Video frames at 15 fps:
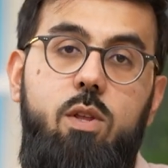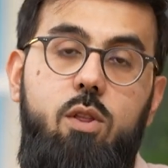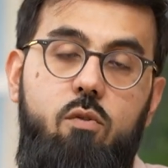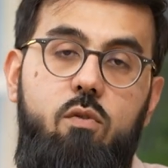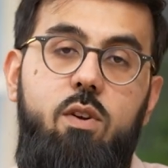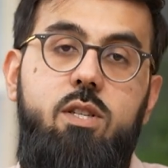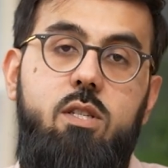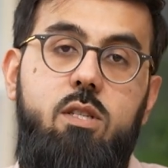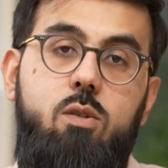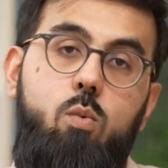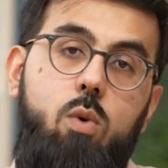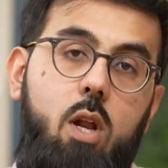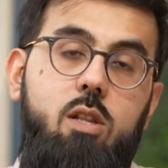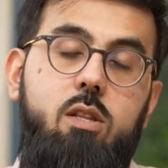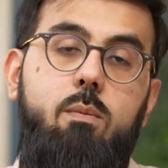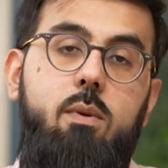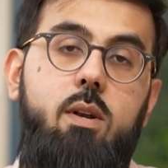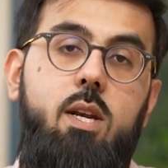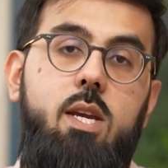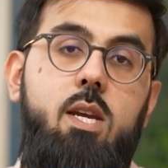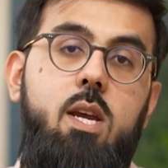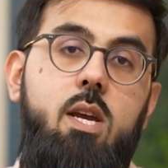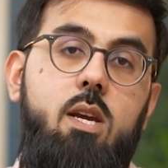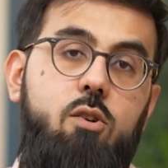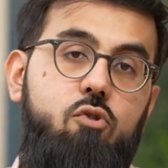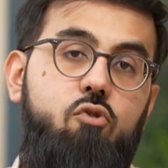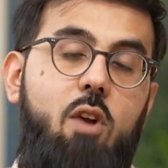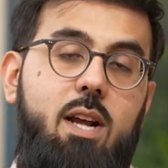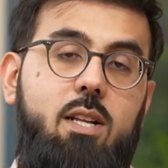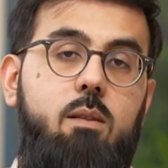the risks will ultimately
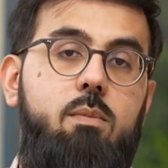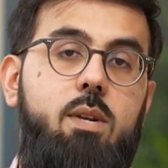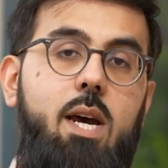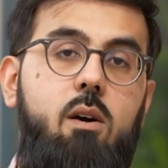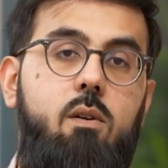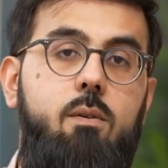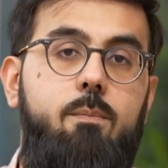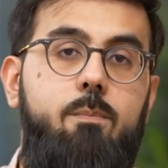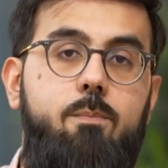drag them down.